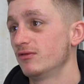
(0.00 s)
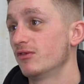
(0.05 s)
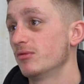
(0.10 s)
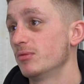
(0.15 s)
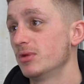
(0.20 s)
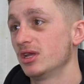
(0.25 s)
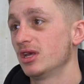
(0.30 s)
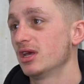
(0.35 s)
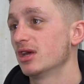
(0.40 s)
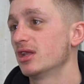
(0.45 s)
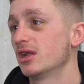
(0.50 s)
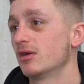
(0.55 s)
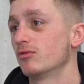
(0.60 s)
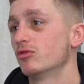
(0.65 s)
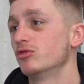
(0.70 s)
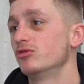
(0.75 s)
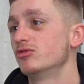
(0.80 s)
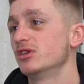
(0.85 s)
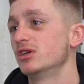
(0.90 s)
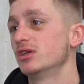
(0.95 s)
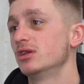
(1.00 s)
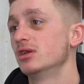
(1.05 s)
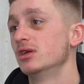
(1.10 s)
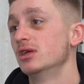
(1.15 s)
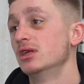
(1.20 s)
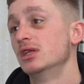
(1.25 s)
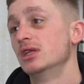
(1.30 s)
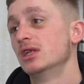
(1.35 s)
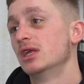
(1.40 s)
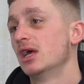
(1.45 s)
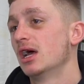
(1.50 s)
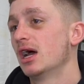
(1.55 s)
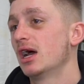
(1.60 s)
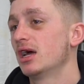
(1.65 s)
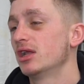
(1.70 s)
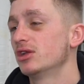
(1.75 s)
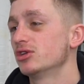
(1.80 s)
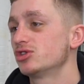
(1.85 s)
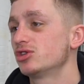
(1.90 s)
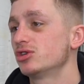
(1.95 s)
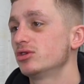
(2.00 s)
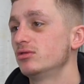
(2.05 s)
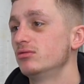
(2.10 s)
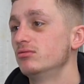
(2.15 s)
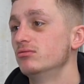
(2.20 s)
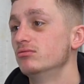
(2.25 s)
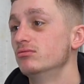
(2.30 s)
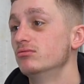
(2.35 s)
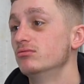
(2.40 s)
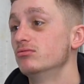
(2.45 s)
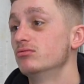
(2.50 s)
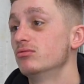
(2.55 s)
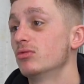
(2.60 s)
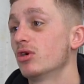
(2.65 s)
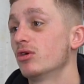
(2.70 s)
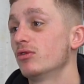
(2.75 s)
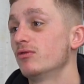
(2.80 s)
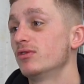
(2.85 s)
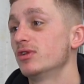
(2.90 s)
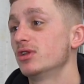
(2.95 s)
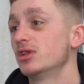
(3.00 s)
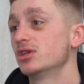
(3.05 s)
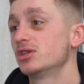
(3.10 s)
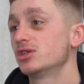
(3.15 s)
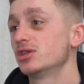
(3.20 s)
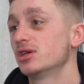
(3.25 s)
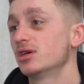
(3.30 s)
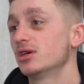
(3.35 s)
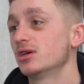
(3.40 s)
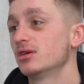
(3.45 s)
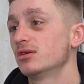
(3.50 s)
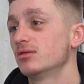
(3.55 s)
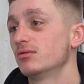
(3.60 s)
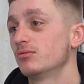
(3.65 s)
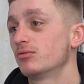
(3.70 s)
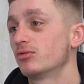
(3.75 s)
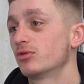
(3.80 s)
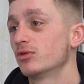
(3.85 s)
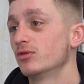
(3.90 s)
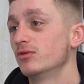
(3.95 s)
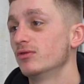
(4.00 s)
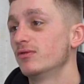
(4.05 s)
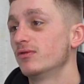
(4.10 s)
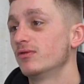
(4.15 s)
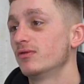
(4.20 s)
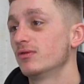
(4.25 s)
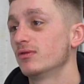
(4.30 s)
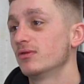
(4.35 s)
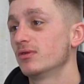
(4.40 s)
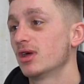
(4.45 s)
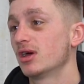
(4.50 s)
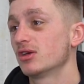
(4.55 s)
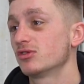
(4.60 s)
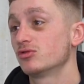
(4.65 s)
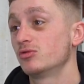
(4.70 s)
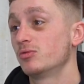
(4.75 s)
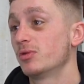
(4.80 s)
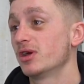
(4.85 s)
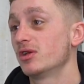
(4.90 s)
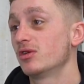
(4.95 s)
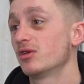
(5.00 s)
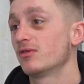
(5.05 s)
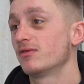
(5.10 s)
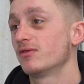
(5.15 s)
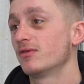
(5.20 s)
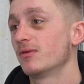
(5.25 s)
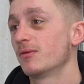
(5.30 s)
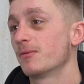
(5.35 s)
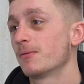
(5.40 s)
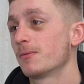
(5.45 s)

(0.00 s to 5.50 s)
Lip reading: for me to get in that routine, and it should hopefully this year prove that it's all paid off.